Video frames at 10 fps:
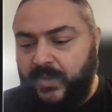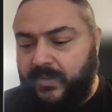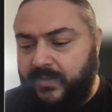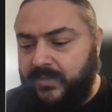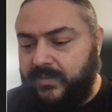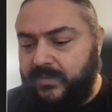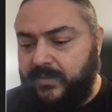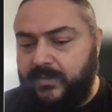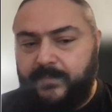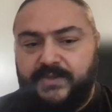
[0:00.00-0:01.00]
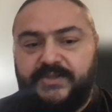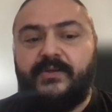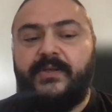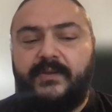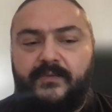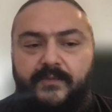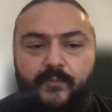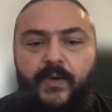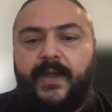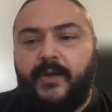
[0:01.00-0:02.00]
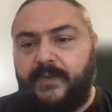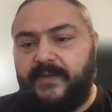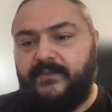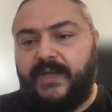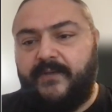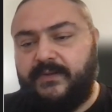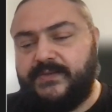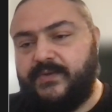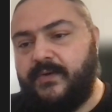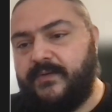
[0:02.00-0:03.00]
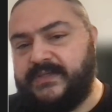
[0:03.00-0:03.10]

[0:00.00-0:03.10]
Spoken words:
But generally, why are we even having this talk?